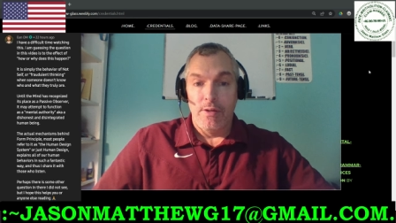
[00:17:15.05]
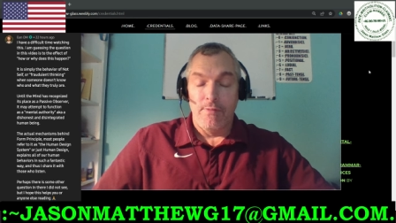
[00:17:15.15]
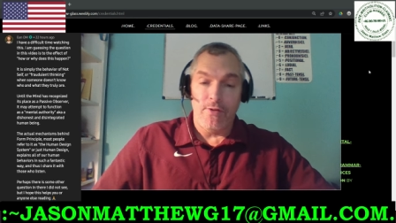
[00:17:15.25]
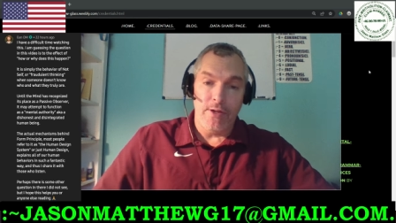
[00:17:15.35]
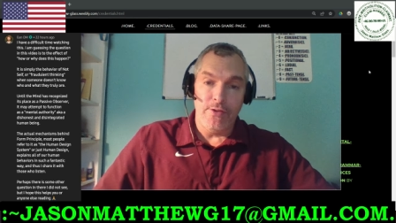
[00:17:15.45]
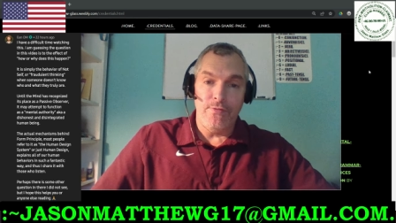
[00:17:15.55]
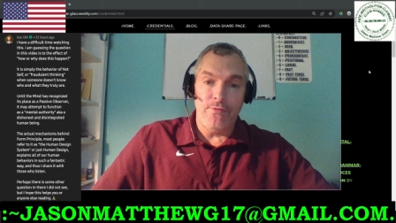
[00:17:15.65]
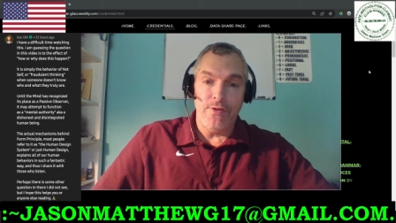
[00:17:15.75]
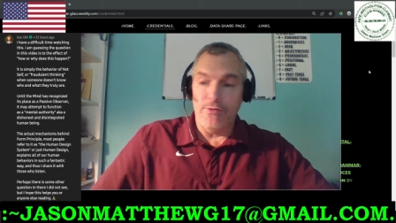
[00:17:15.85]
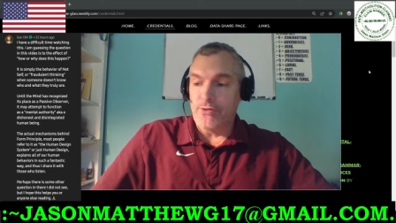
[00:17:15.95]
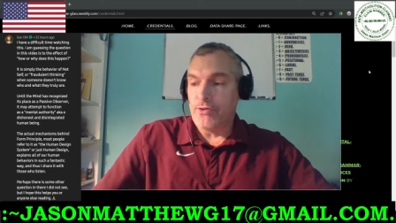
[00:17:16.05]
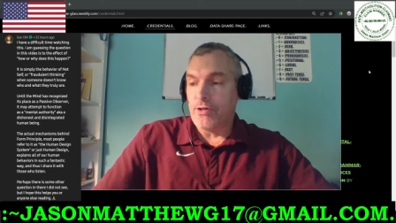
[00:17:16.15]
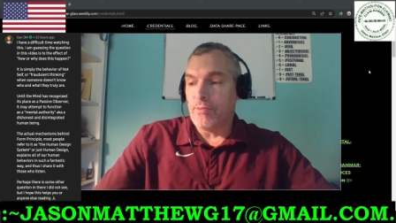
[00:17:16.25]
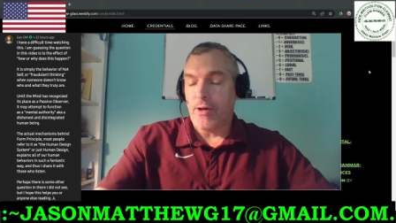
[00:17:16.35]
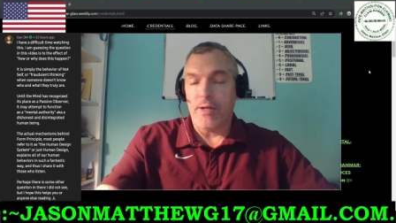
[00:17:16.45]
for other viewers who
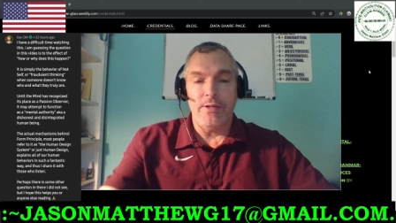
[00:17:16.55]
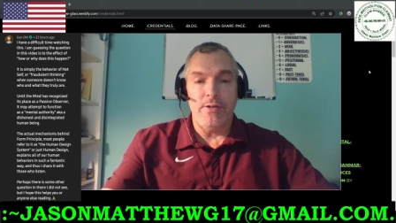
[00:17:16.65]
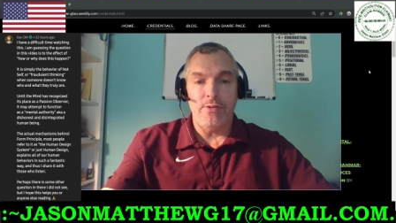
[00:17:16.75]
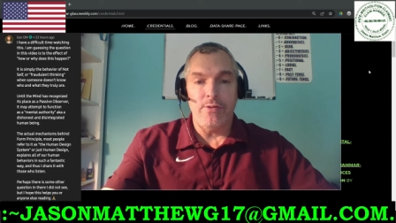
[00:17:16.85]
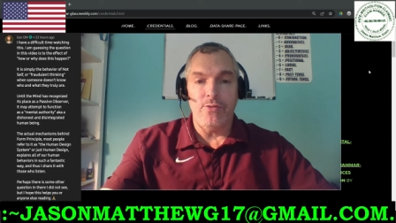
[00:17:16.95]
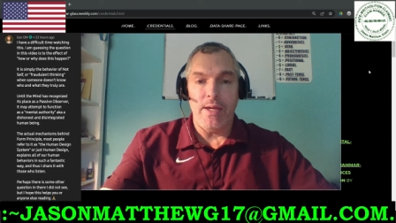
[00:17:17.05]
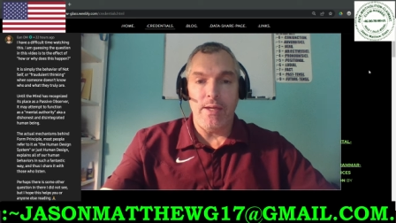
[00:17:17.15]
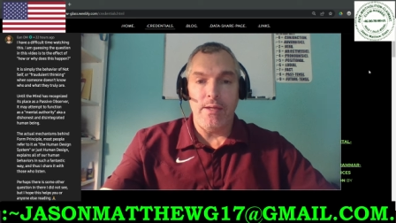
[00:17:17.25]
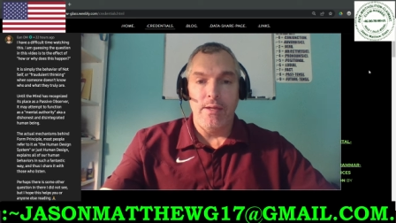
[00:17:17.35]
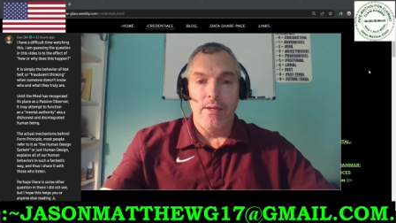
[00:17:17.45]
come on here who may,